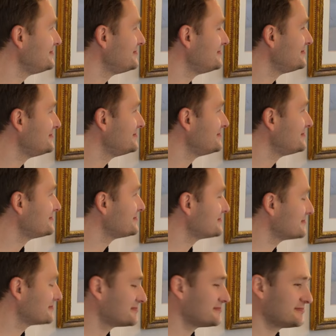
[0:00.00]

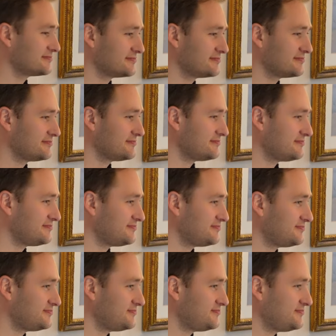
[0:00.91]

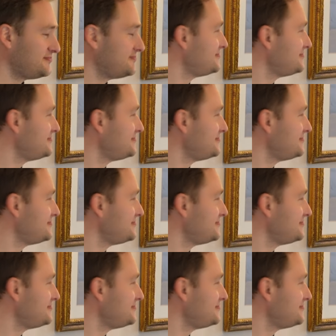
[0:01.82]
No words are spoken by the person on screen.